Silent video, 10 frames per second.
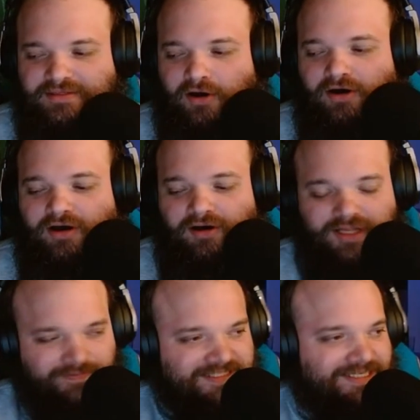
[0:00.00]
All
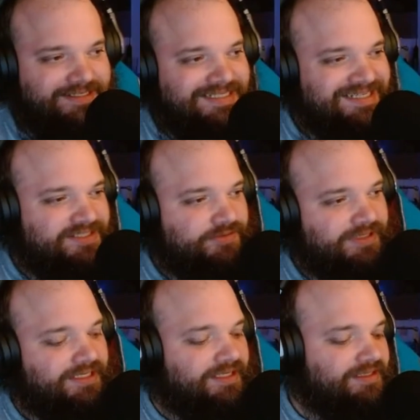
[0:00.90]
of D&D is
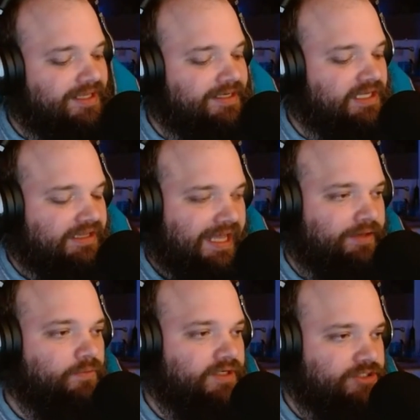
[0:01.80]
written in like a
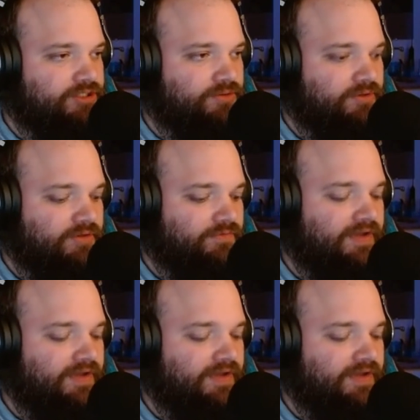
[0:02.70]
language, sort of.